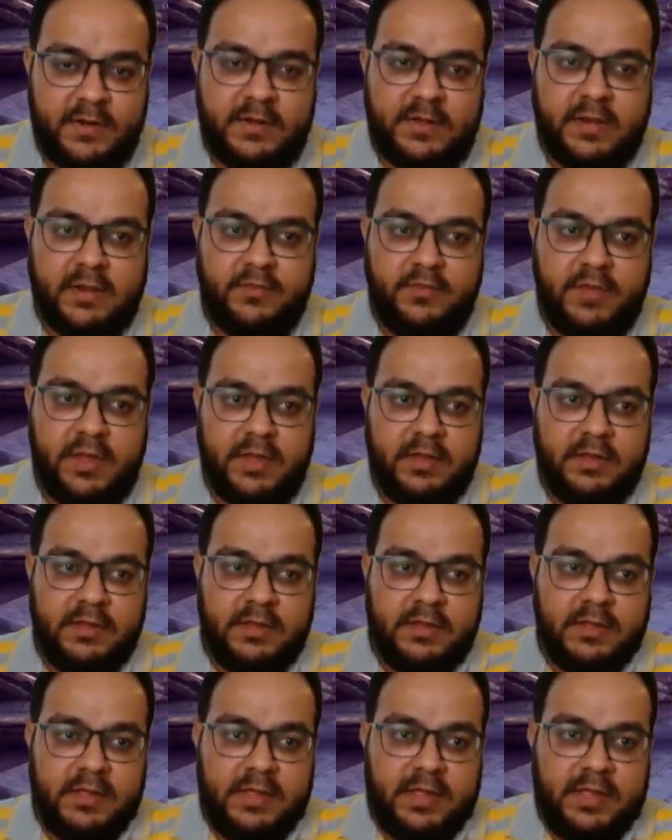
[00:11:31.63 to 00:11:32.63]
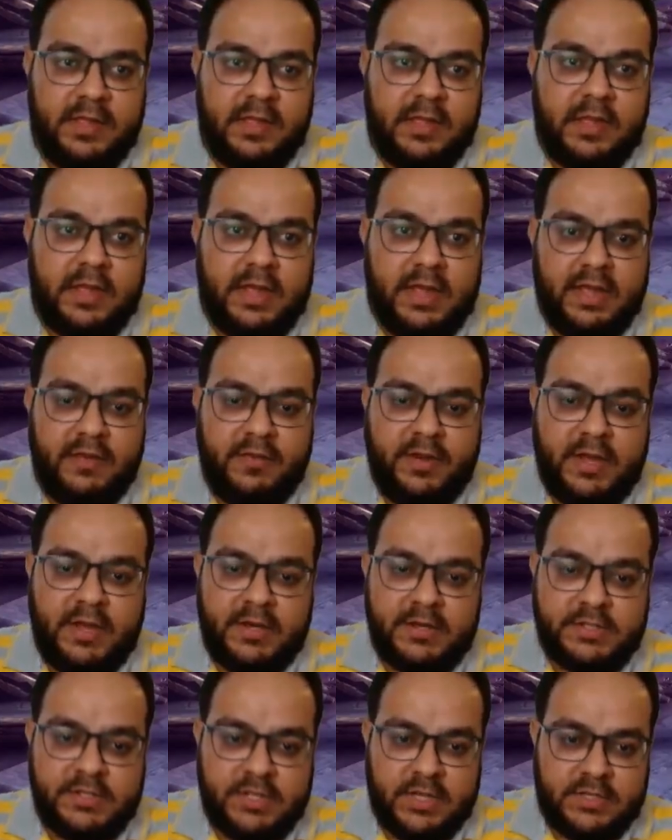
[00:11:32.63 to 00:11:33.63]
That way I have a
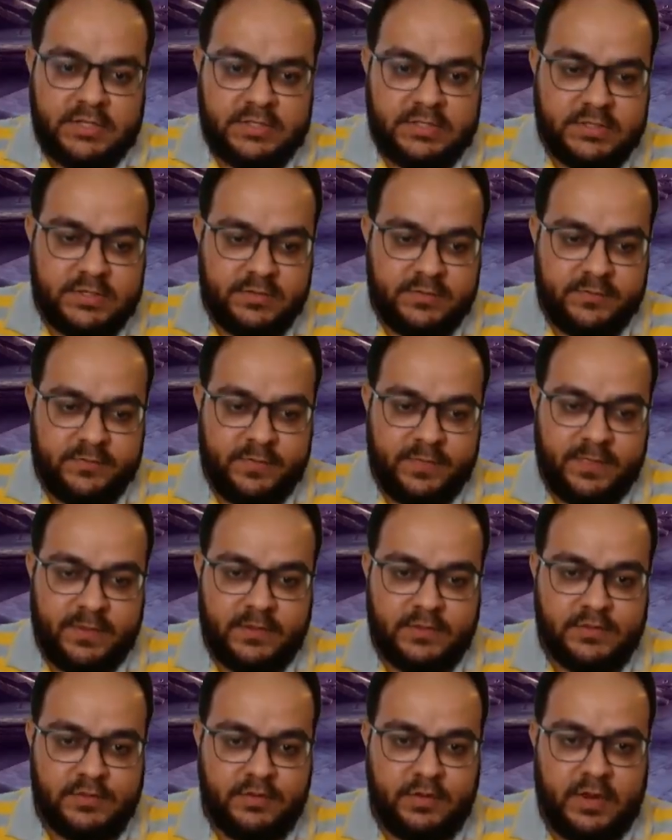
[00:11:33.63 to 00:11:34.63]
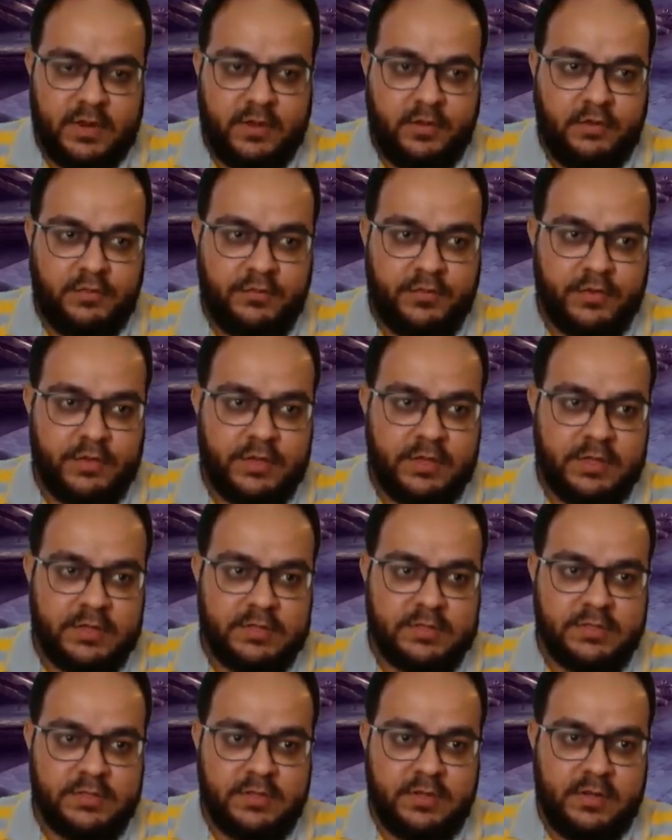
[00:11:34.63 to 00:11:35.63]
higher chance. So I go for
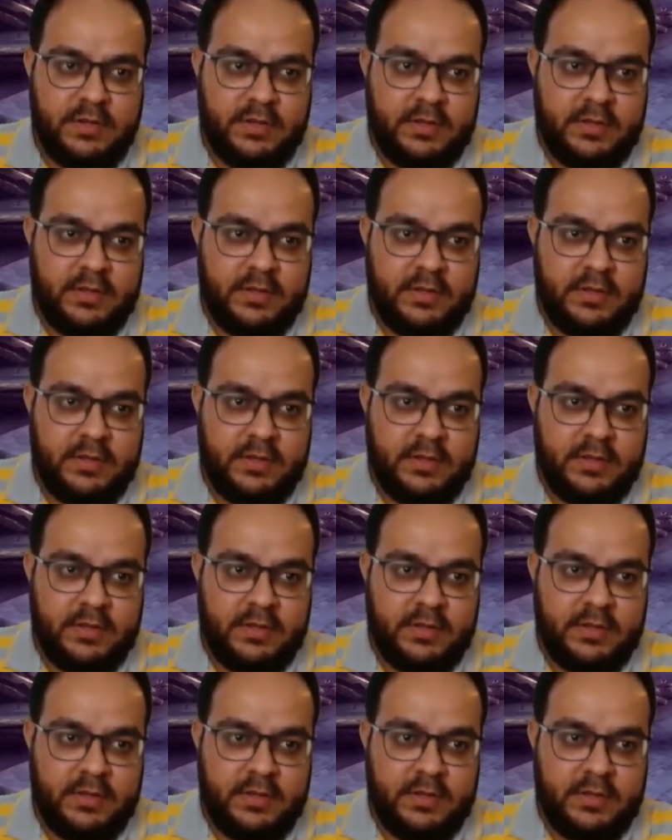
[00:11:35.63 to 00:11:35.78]
this.